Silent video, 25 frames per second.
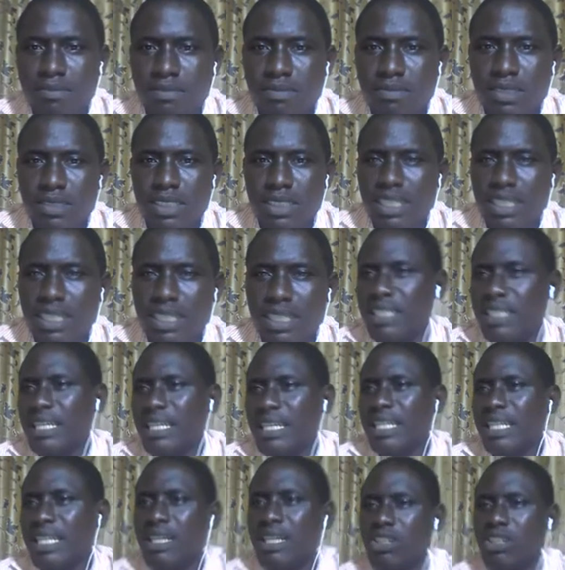A digital
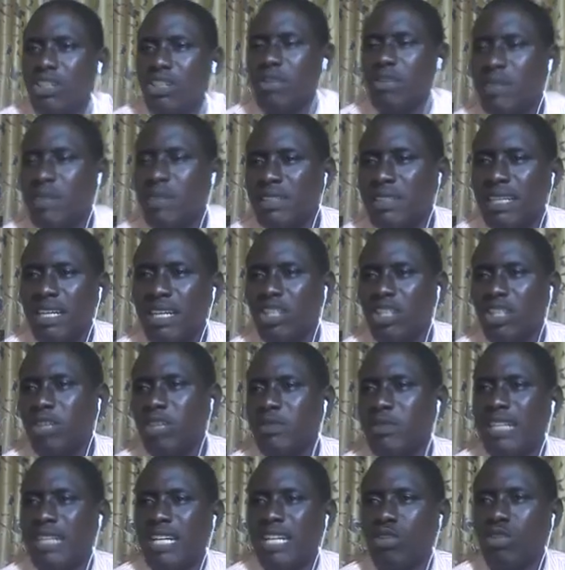economy is an economy that is
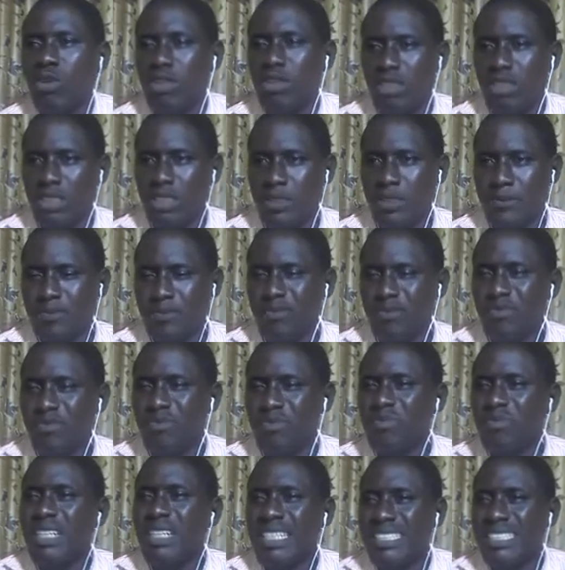what?
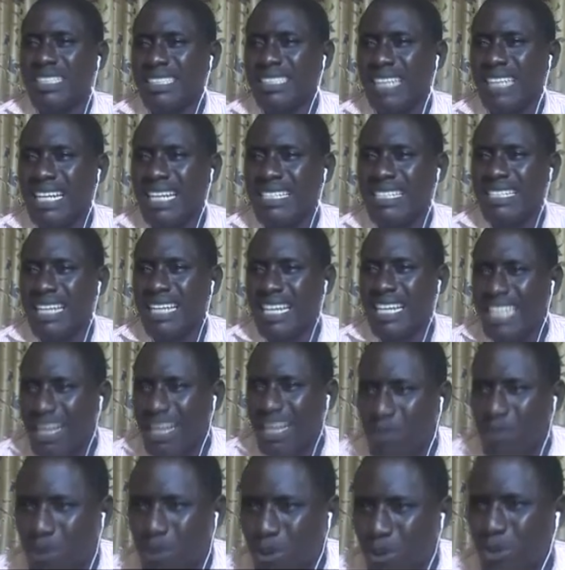That is
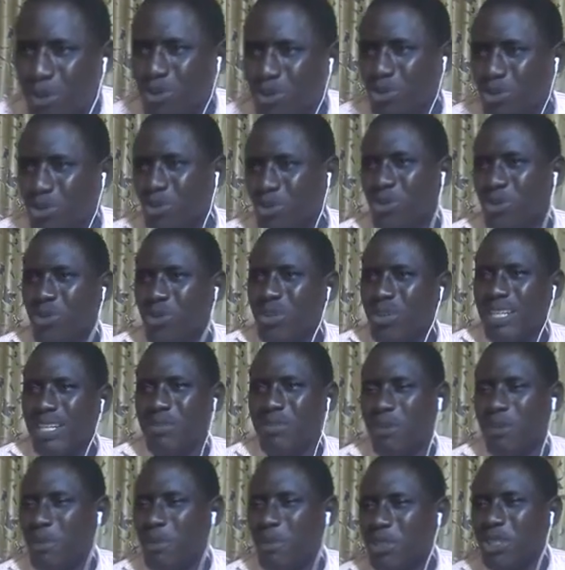enabled through
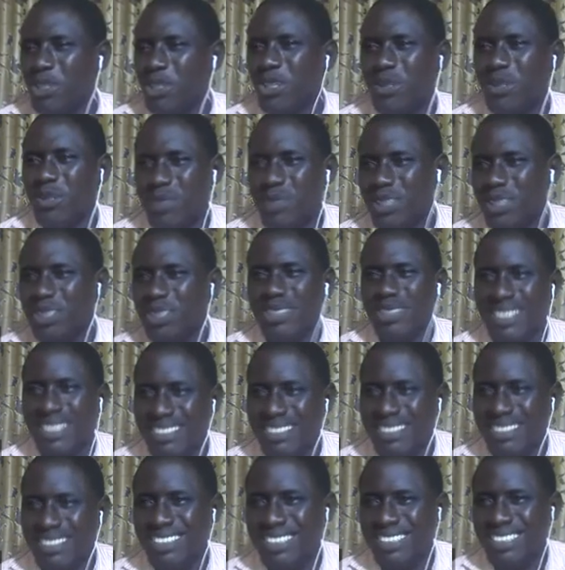information communication
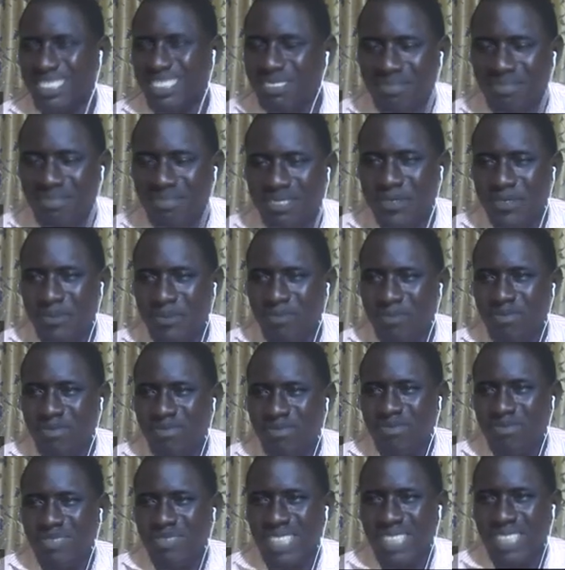technology.
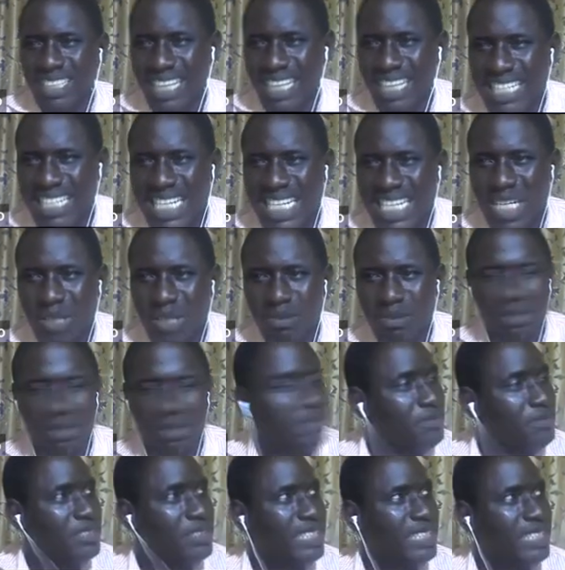That's
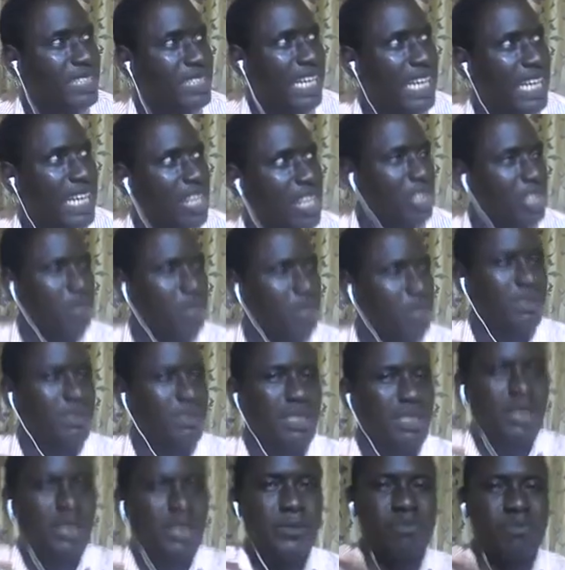an economy
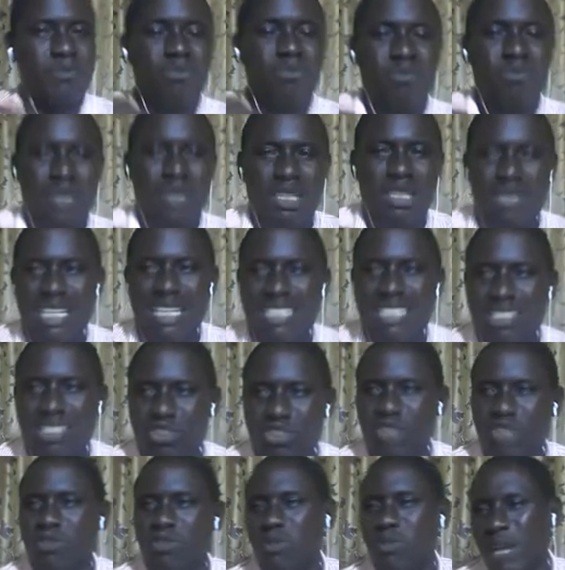that is driven
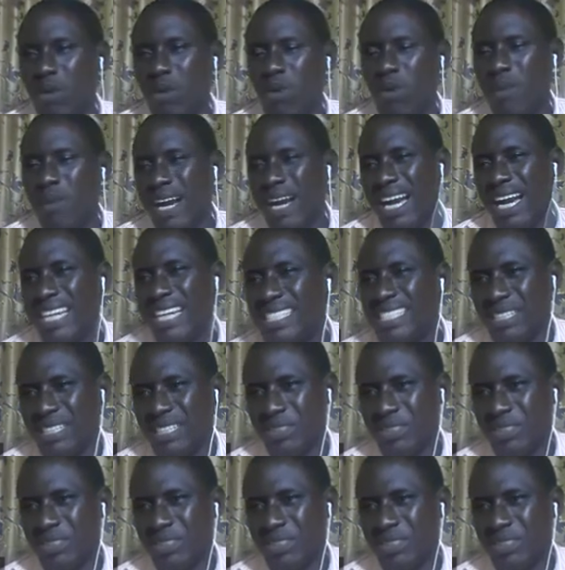by what? By IT.